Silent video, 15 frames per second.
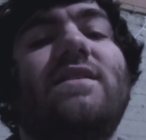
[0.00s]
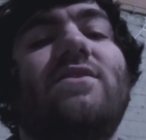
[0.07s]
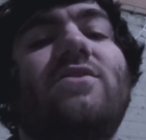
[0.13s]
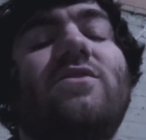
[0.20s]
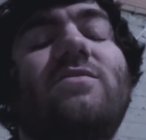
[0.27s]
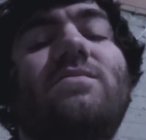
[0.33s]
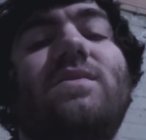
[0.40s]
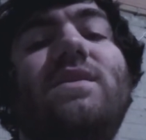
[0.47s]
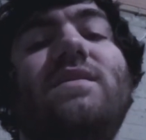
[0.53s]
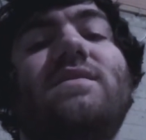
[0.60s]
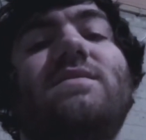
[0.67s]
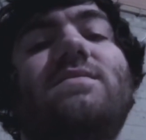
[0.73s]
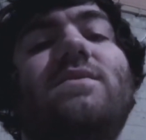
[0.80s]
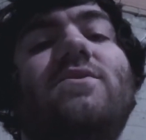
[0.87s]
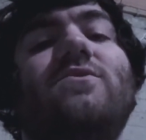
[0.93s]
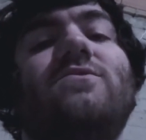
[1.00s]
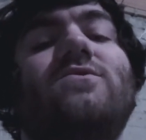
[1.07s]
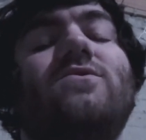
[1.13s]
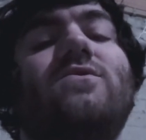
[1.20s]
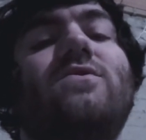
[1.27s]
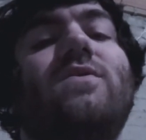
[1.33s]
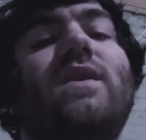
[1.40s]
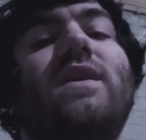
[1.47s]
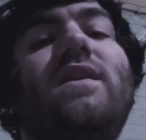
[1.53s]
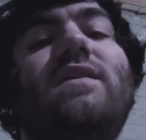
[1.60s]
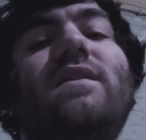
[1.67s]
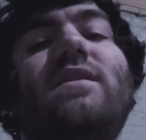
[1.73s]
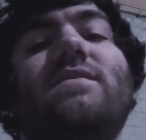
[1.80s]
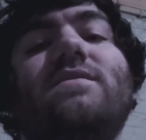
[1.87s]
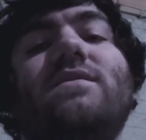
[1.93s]
it could be a spiritual
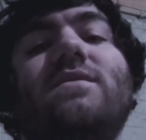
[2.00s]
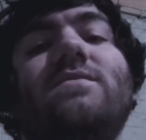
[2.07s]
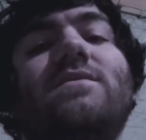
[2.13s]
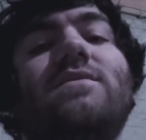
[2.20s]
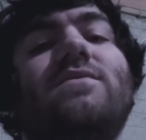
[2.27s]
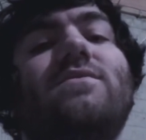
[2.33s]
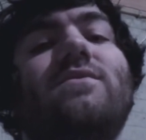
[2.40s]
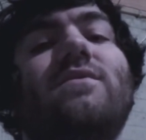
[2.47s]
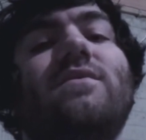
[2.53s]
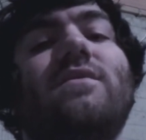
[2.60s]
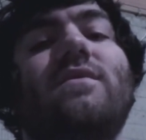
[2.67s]
awakening of some sort.